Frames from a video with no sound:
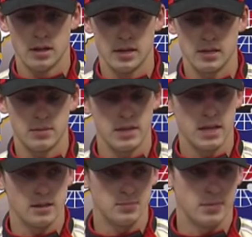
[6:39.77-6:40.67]
gets them in
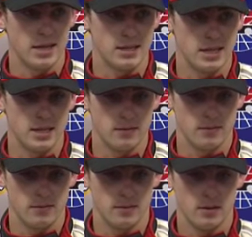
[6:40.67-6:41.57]
that mindset
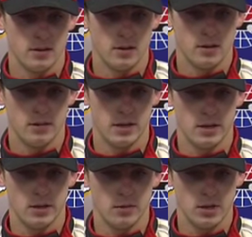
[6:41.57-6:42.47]
of
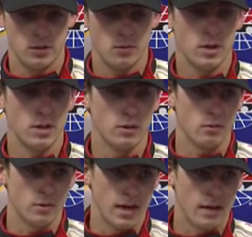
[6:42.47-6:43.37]
hey, you know, we should have won
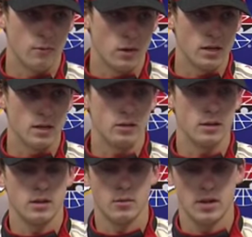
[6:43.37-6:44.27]
here, we have won here,
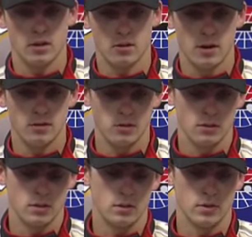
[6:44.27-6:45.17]
and we can go out and
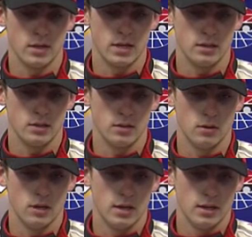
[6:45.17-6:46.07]
do it this weekend.
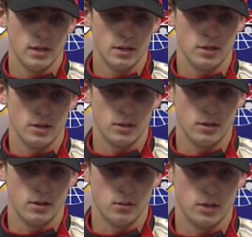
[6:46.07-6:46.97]
So it's just a
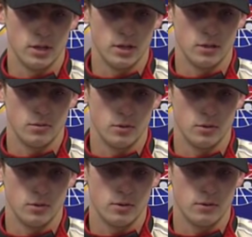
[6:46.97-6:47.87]
huge
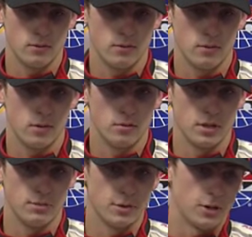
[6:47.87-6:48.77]
booster for the whole
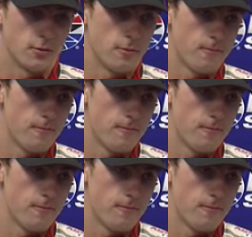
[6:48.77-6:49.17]
team in general.